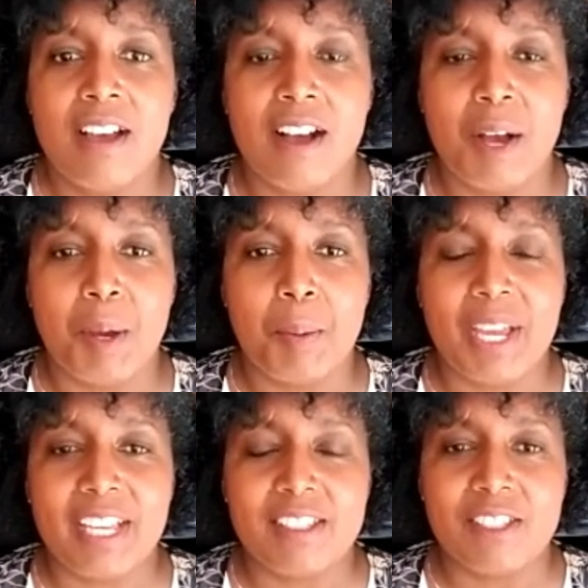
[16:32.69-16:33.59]

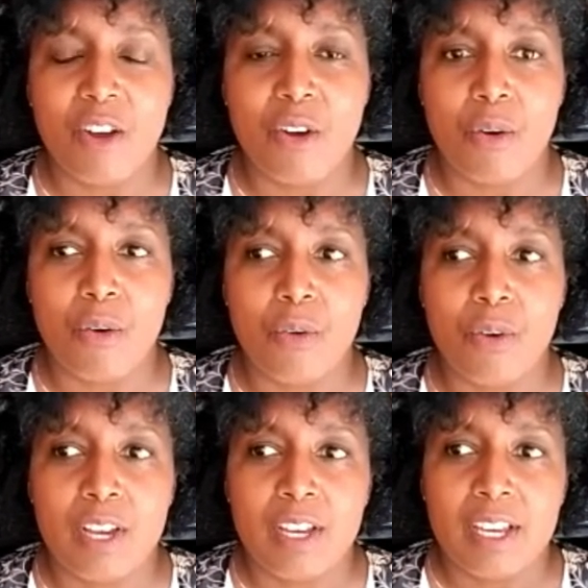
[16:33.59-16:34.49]
And so
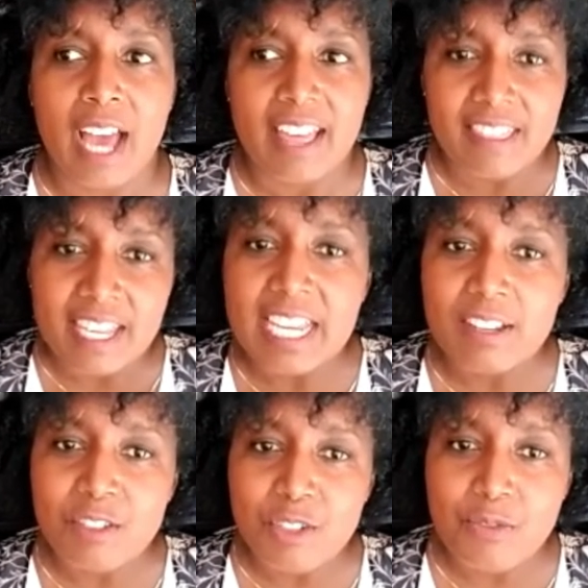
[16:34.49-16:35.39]
I think it
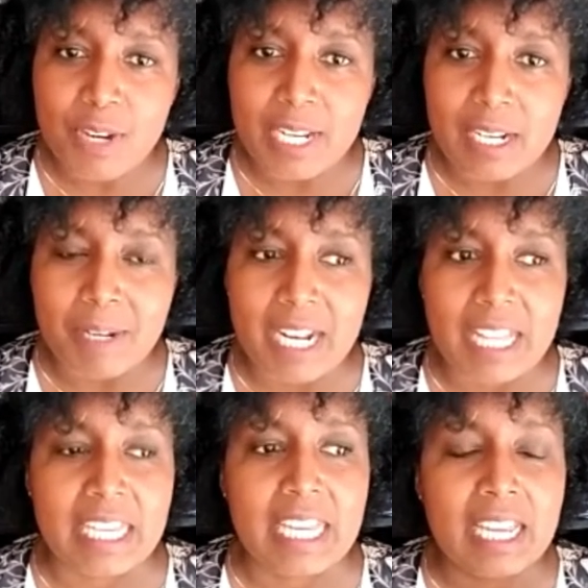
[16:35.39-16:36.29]
gives you freedom. And I
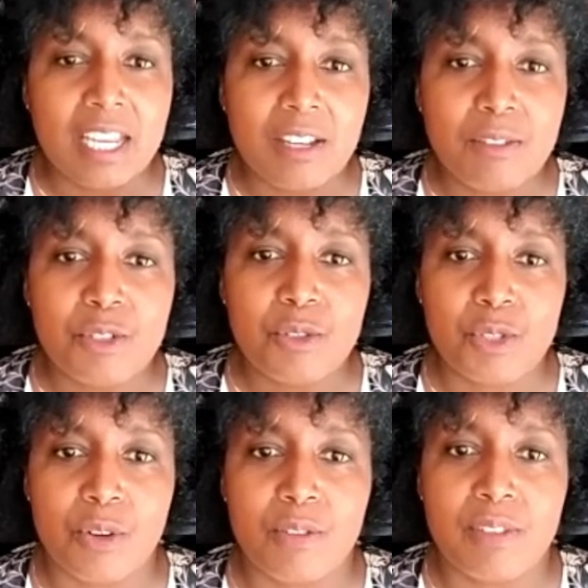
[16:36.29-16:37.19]
think it gives you
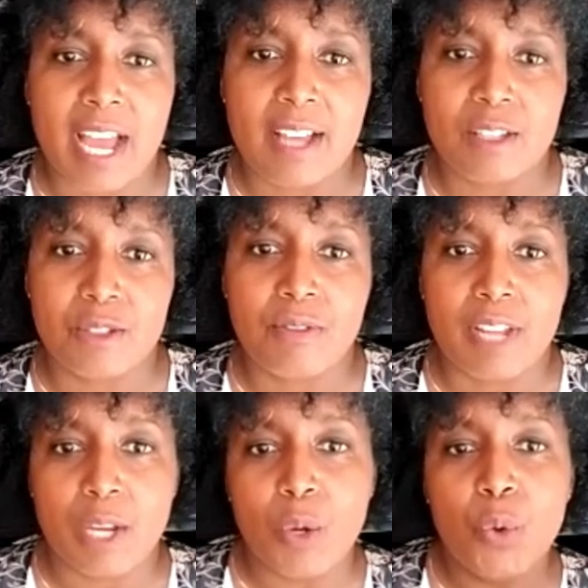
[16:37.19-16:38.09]
sort of that sort of
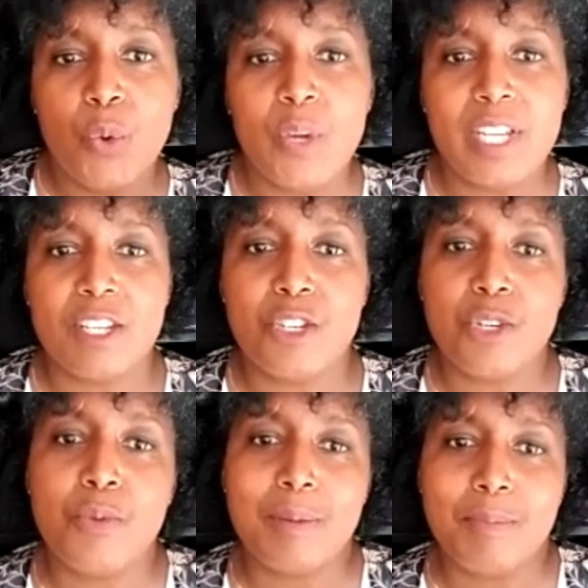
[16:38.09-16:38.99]
like, who is it
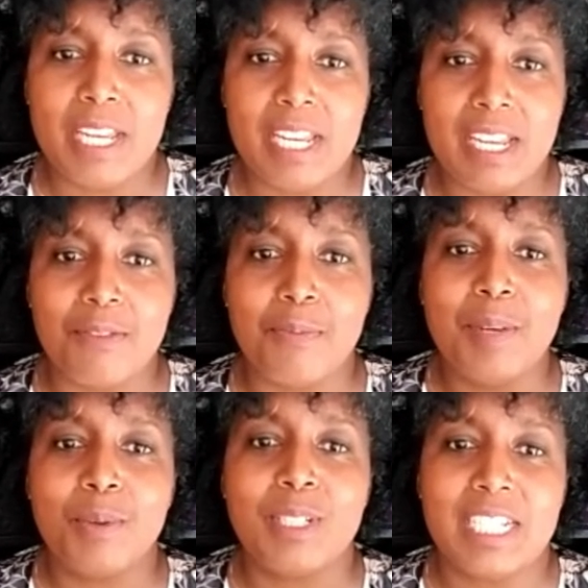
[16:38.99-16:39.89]
you would be if you
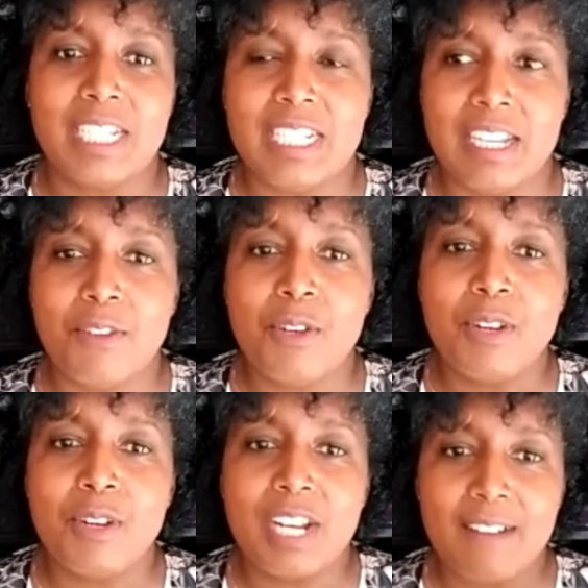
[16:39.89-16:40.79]

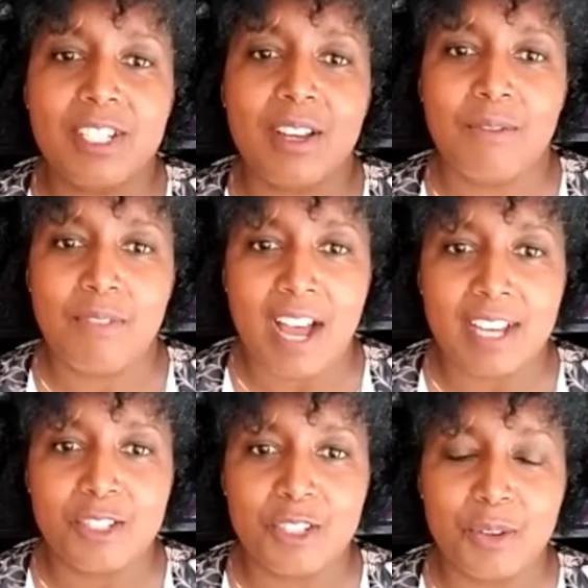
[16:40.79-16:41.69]
didn't have to
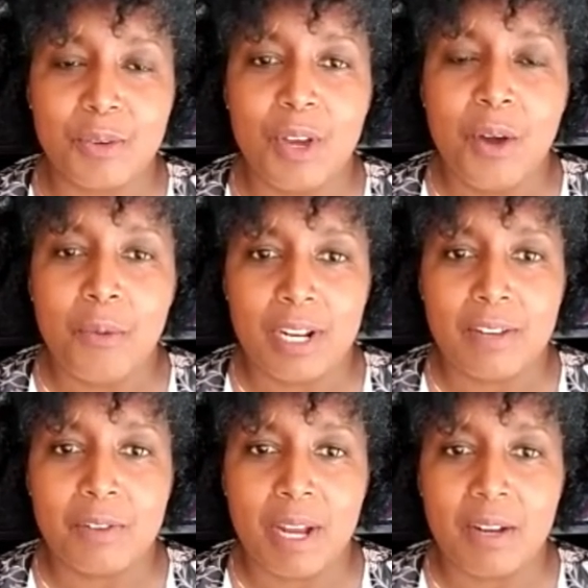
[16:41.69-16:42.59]
confine to what
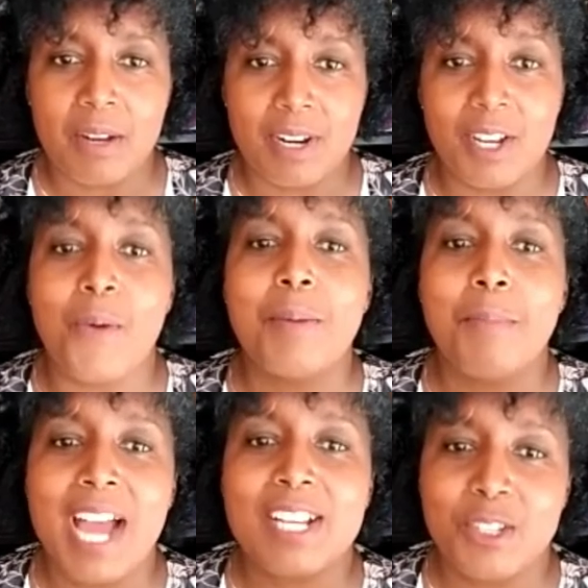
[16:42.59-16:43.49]
everybody wanted, going
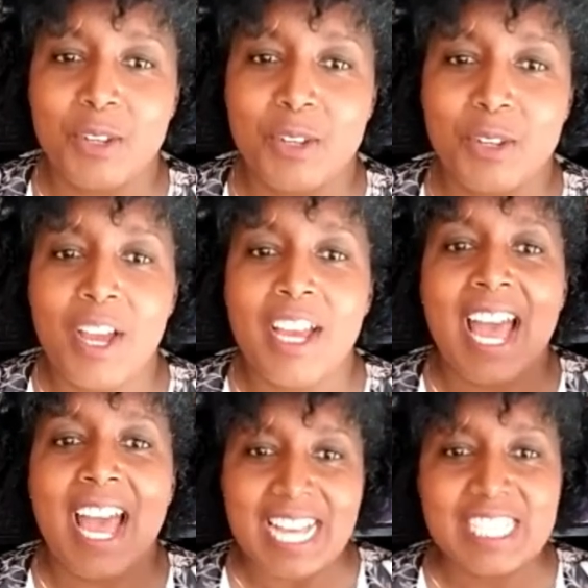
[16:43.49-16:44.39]
back to
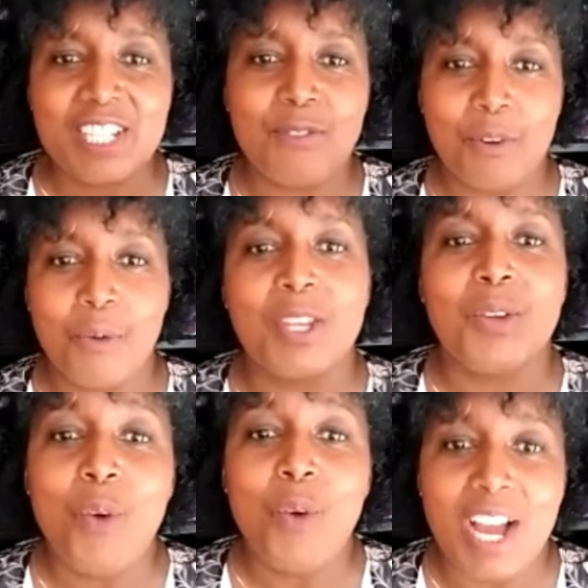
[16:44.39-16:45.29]
asking for what
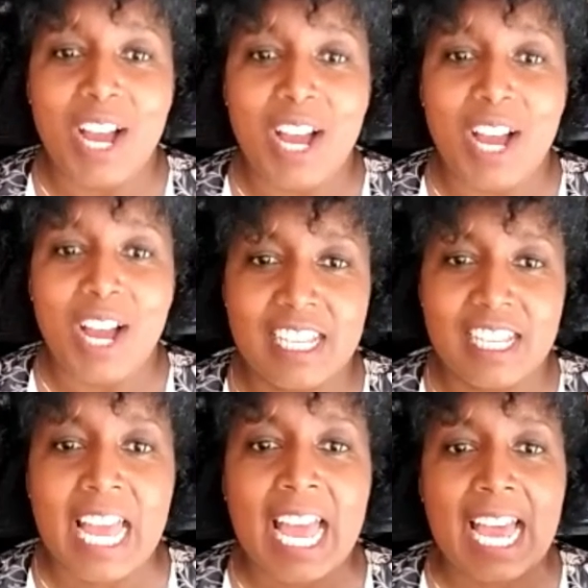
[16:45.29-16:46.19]
you want
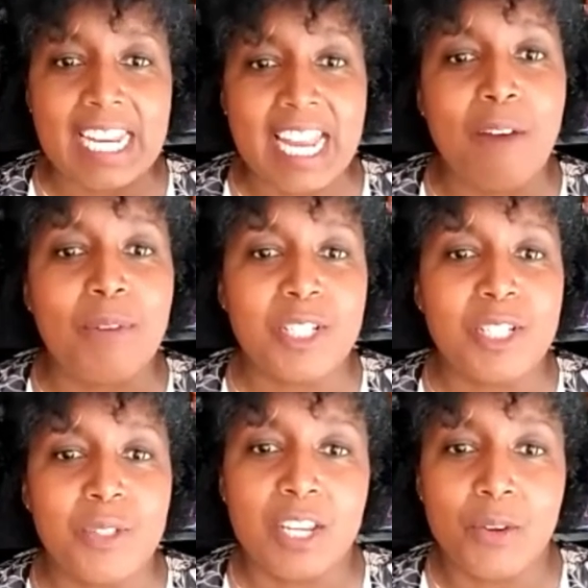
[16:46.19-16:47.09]
and not what you
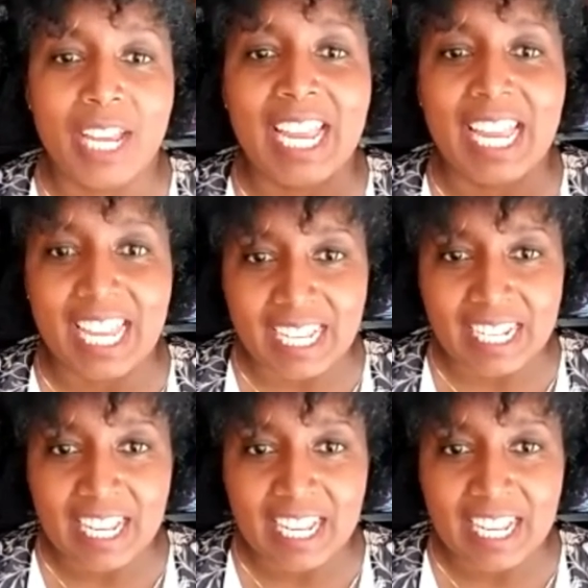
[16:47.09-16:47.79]
think you can get.